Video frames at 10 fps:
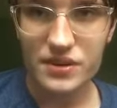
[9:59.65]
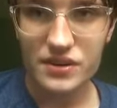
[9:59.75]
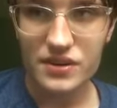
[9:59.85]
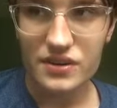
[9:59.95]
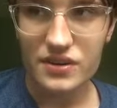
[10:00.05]

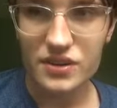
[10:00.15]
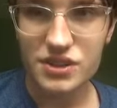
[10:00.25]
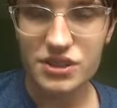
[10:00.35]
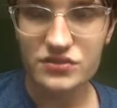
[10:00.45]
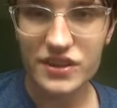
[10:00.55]
to
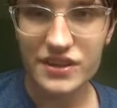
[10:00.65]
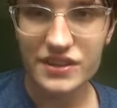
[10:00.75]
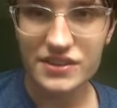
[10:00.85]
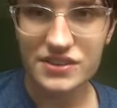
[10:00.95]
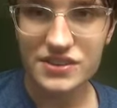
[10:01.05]
Hershey's
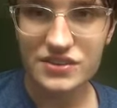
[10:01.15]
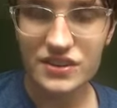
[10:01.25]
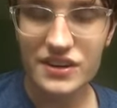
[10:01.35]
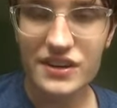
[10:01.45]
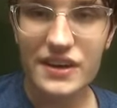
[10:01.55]
retail store.